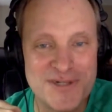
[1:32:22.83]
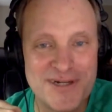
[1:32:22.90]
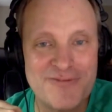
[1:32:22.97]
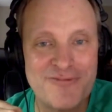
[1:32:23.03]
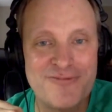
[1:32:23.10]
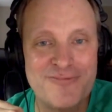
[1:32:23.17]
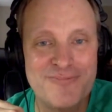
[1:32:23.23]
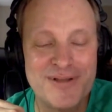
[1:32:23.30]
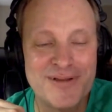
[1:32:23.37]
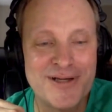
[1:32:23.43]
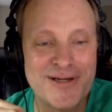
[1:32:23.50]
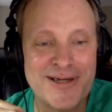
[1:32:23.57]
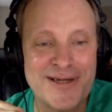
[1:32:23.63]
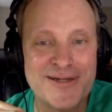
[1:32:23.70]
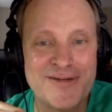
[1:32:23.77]
that I've been
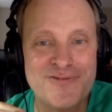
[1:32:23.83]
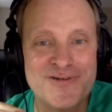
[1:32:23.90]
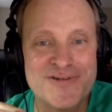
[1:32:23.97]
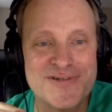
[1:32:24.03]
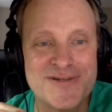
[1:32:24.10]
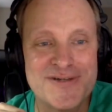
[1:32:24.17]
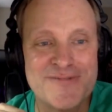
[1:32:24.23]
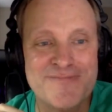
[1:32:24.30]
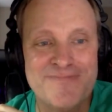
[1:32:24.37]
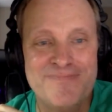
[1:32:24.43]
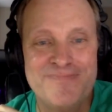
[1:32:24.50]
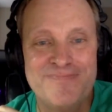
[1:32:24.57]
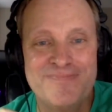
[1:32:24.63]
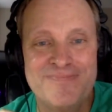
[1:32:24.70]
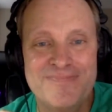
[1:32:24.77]
lucky enough to see.
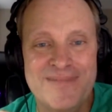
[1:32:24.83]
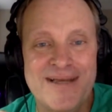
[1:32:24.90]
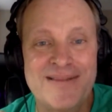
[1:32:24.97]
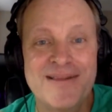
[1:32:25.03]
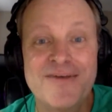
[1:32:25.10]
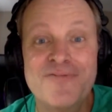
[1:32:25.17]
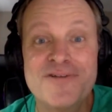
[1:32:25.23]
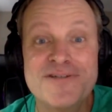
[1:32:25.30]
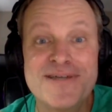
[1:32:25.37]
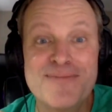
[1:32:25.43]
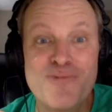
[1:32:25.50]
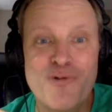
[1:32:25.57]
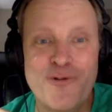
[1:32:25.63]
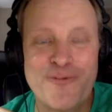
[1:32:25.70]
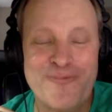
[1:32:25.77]
I'd love to
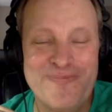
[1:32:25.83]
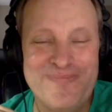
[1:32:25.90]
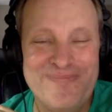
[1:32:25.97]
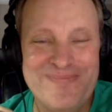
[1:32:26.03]
see more.